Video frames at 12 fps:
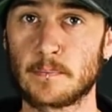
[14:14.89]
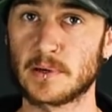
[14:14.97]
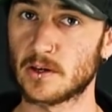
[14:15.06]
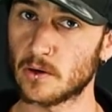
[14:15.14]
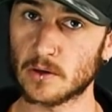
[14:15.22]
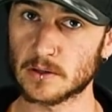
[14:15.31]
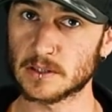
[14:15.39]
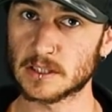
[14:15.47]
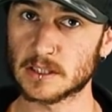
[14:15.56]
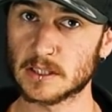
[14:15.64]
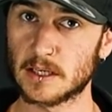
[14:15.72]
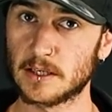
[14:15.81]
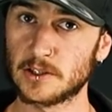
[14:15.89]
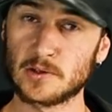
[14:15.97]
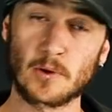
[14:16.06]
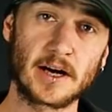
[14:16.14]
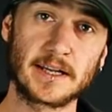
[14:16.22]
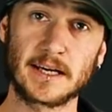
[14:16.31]
because
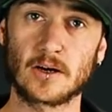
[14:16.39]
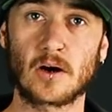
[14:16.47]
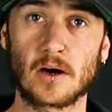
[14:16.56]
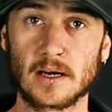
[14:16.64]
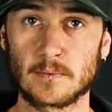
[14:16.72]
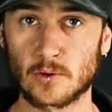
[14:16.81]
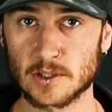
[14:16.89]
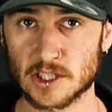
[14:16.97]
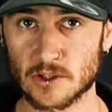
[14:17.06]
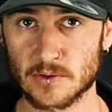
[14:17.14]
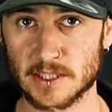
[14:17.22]
you might need a higher moisture